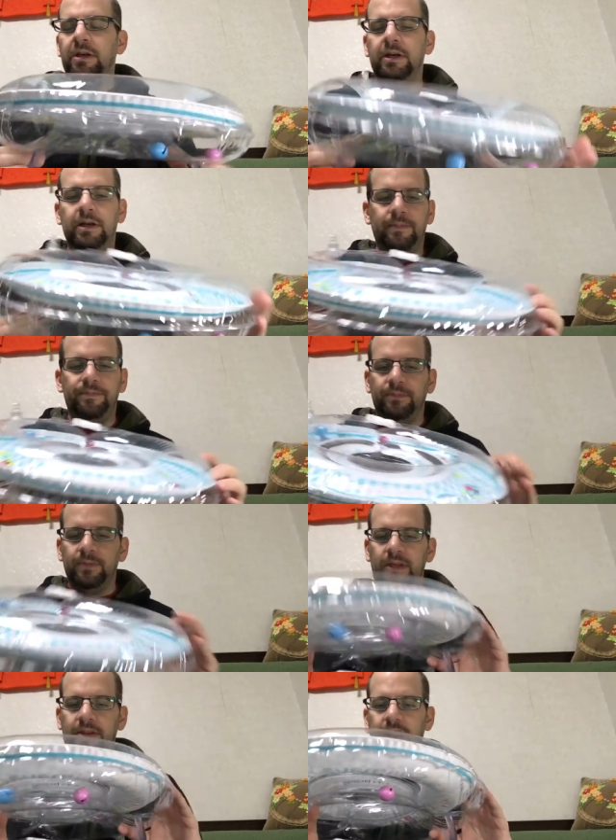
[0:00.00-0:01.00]
Um,
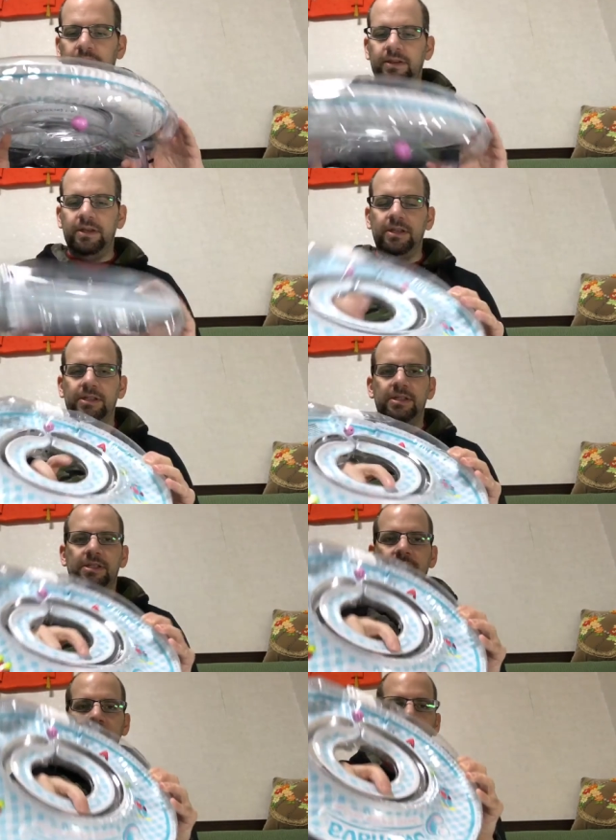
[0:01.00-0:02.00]
the other thing is
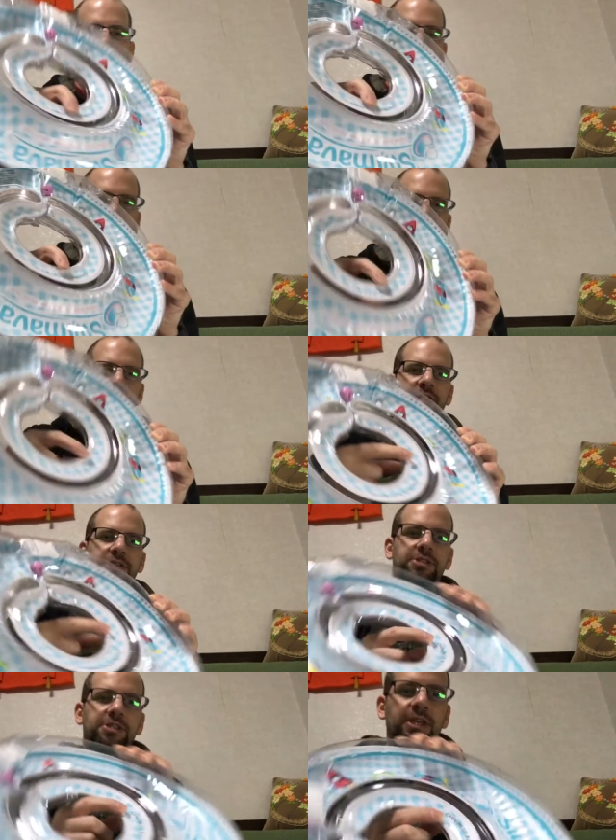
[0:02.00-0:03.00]
this is actually the
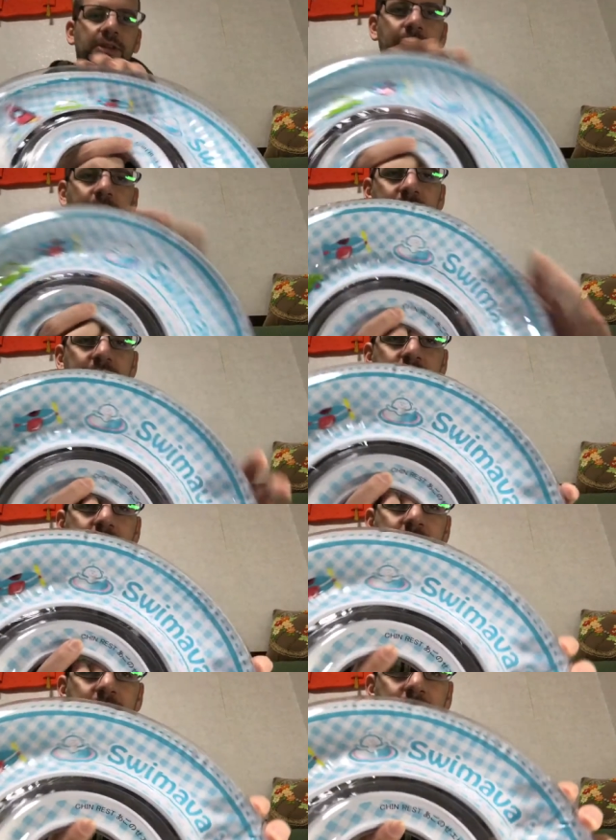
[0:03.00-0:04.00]
chin rest